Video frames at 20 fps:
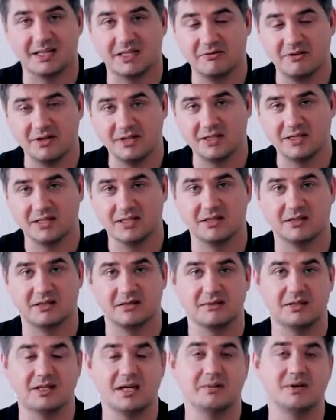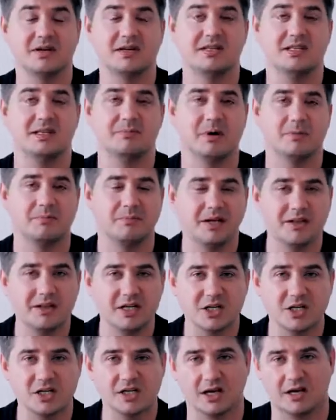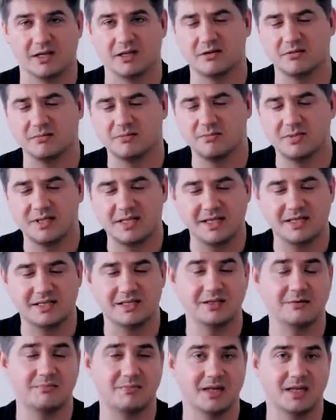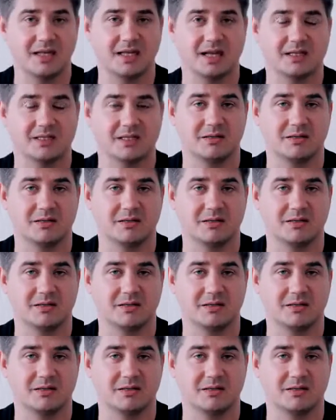After you have activated your PLC Secure Box,